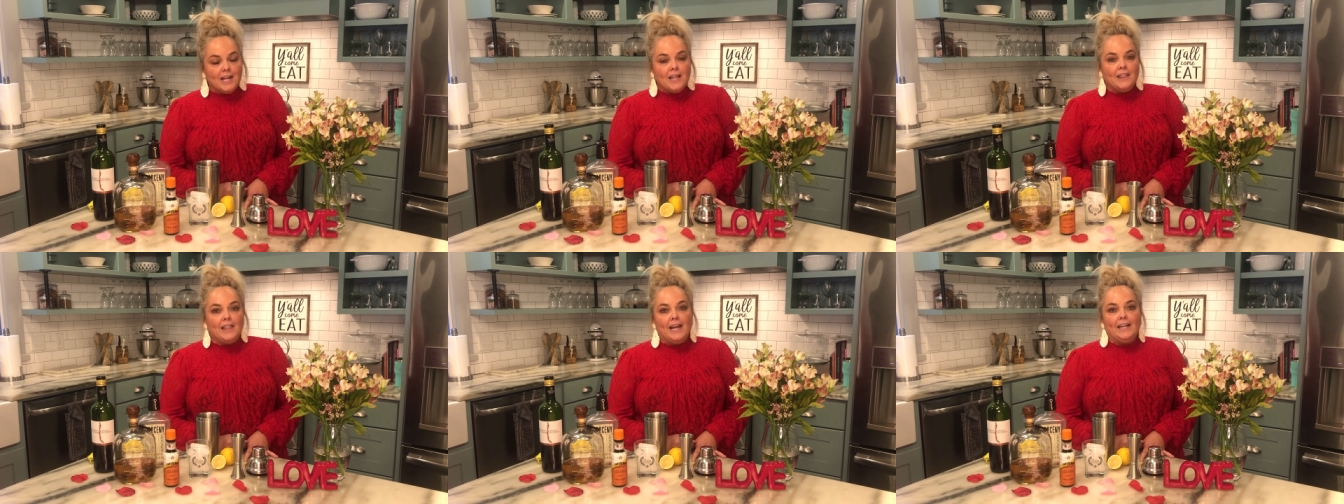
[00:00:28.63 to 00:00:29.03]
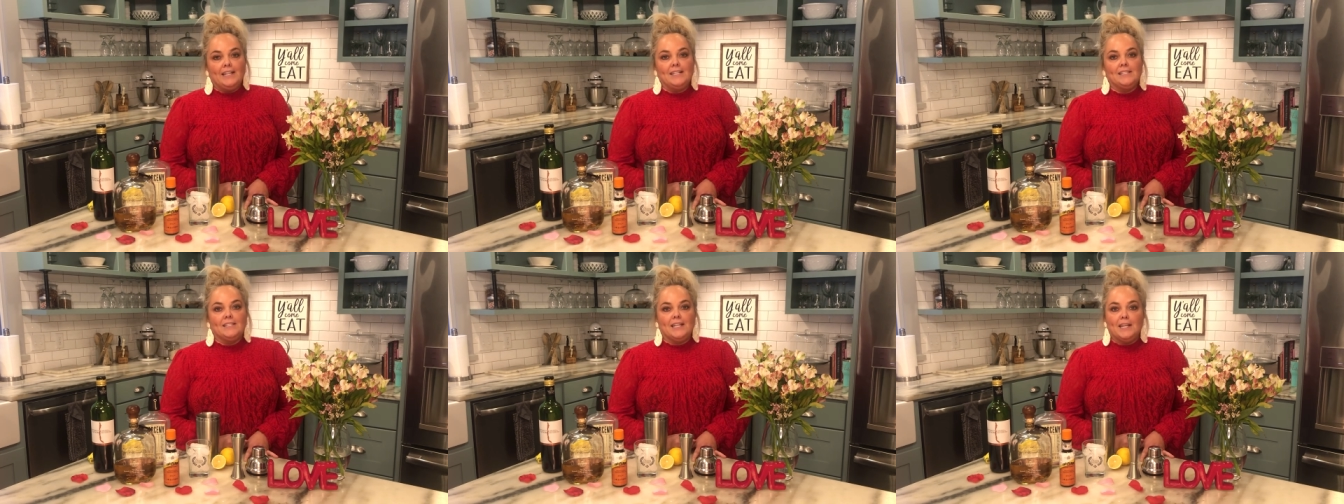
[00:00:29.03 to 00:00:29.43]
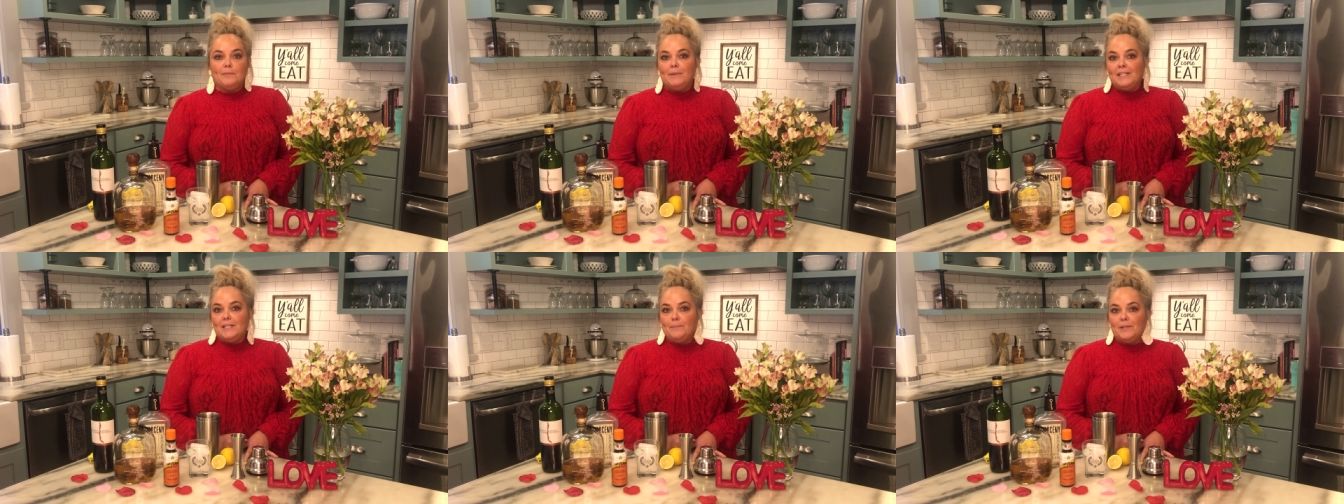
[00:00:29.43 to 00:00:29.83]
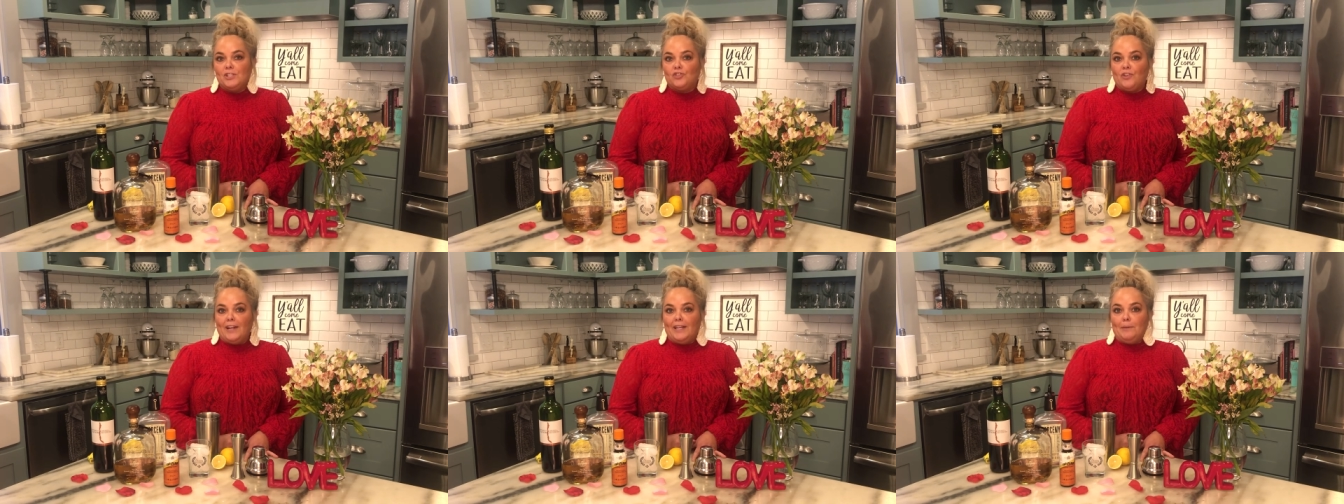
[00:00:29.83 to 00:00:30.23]
that is going to be
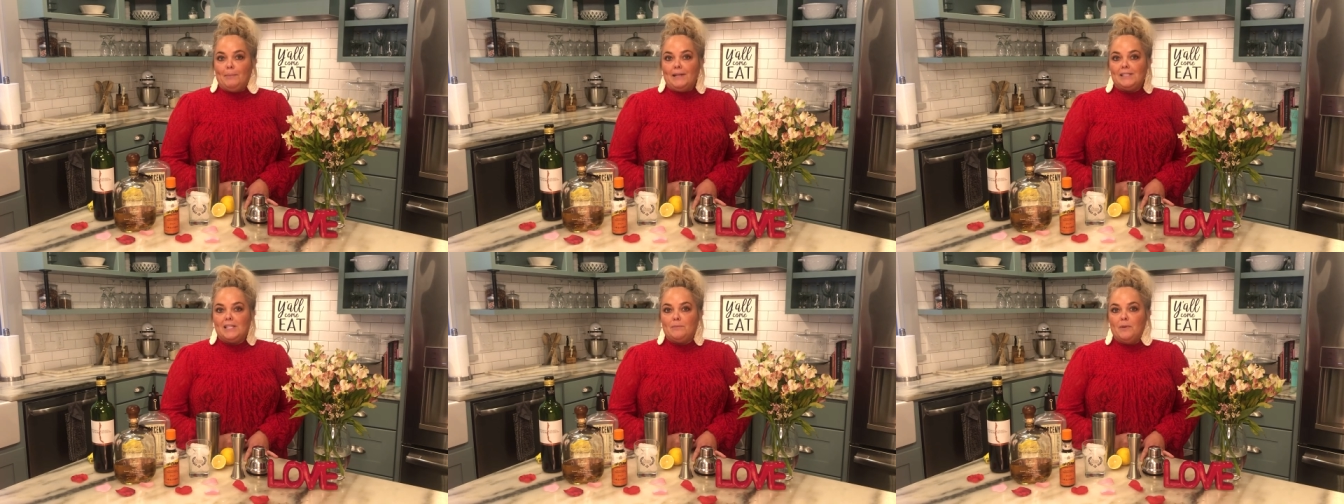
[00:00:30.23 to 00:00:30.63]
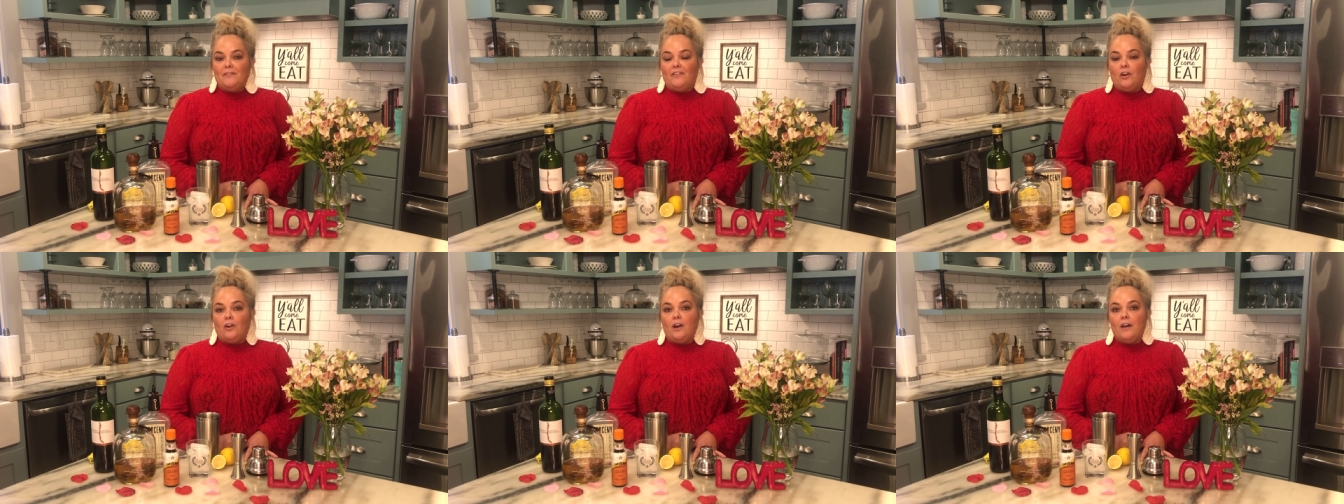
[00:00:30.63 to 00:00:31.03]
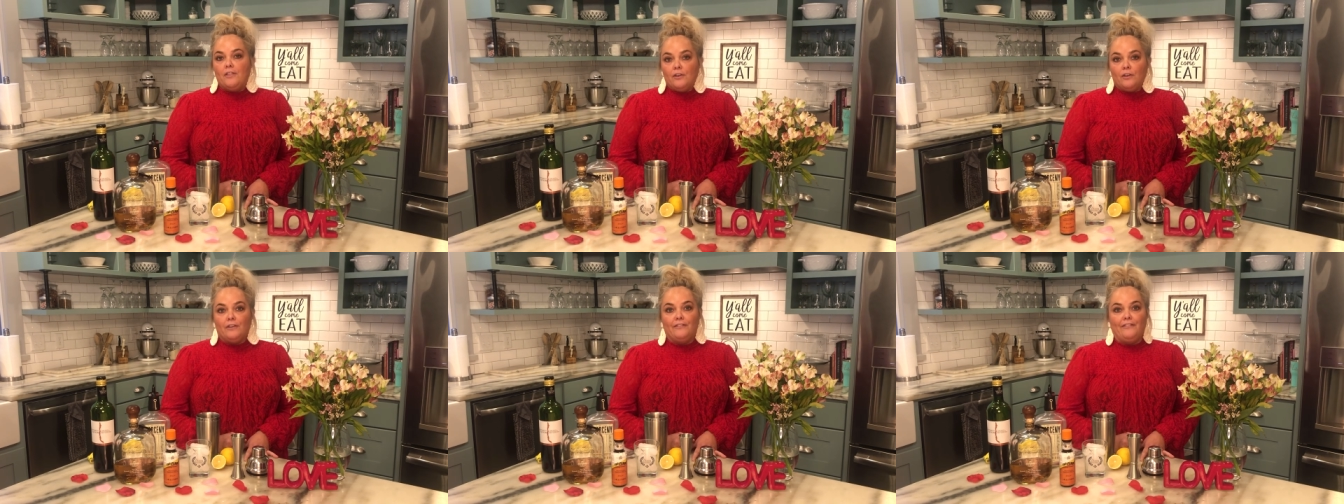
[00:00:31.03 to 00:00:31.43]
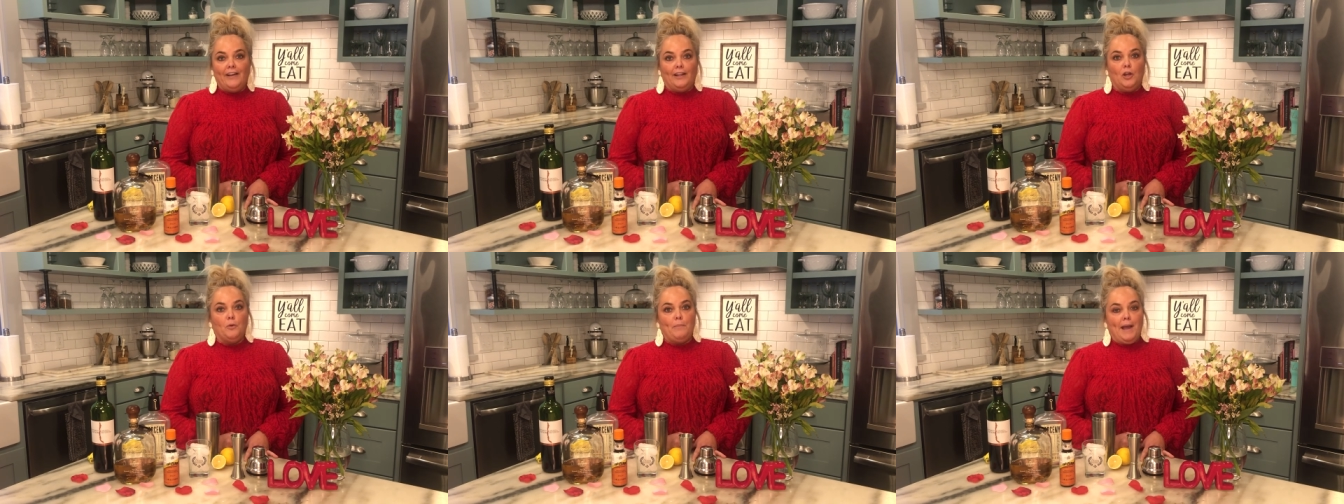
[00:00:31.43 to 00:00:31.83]
demonstrated by some of our other
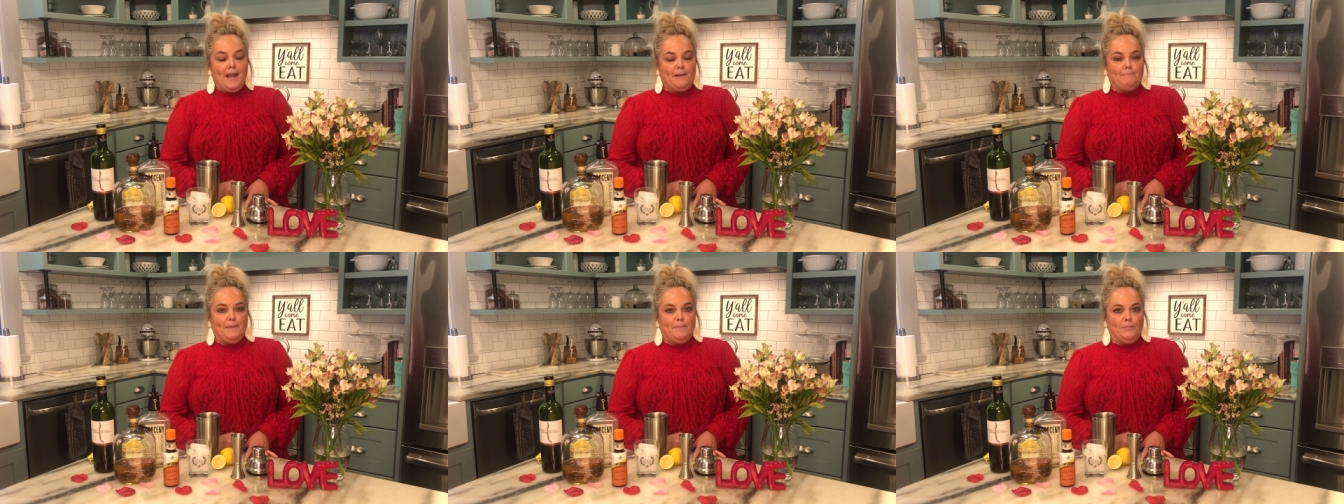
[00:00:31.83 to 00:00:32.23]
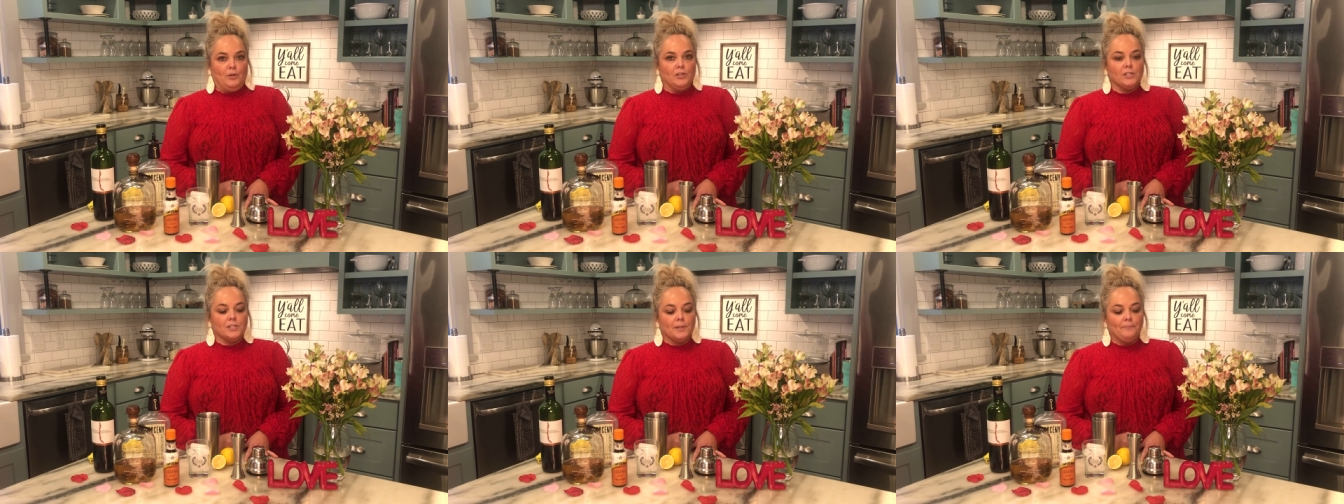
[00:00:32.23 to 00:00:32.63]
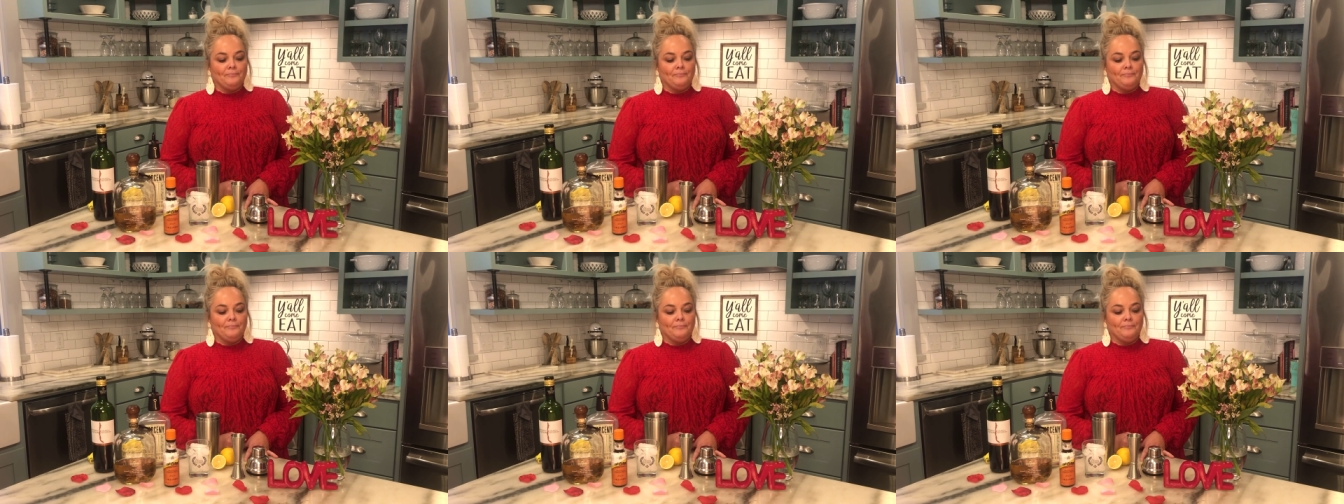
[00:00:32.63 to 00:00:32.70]
fellow PACC members.